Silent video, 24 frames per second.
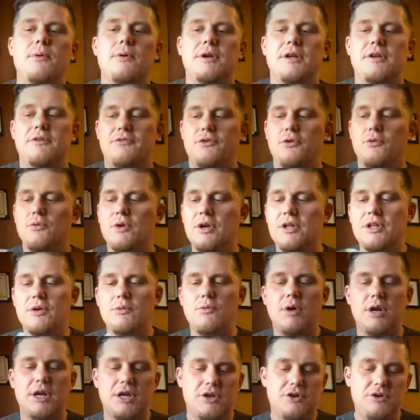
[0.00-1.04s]
And if you really
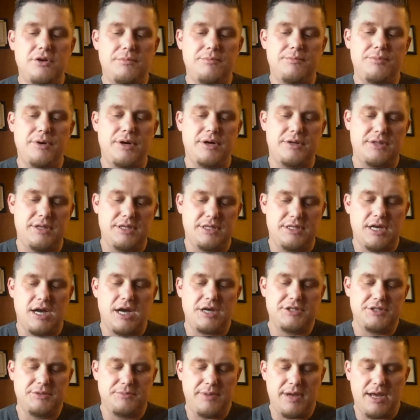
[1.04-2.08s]
want a good book that
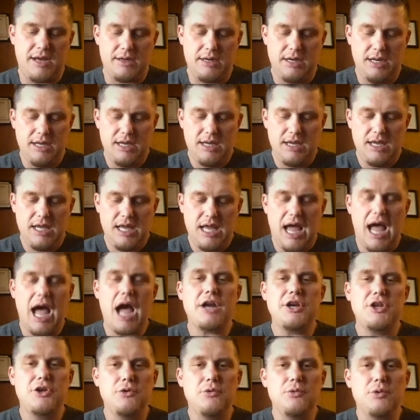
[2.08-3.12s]
talks about how
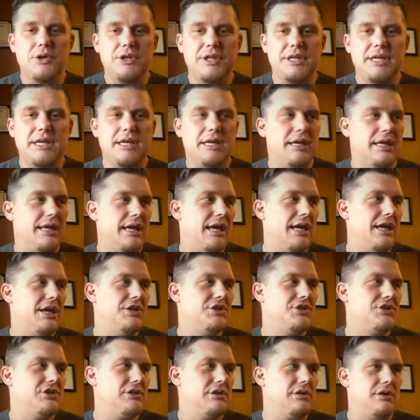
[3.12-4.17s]
do you really
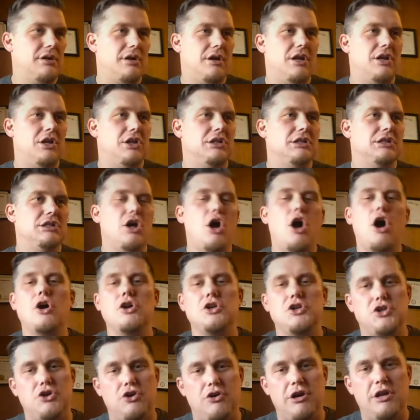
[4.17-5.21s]
engage on a long
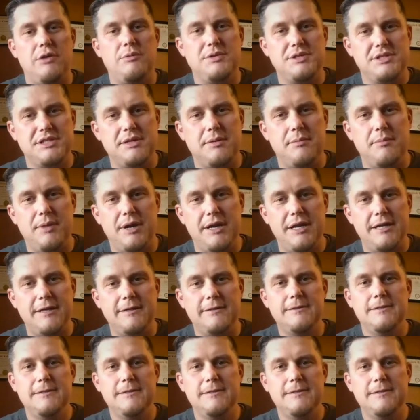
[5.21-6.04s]
journey with somebody,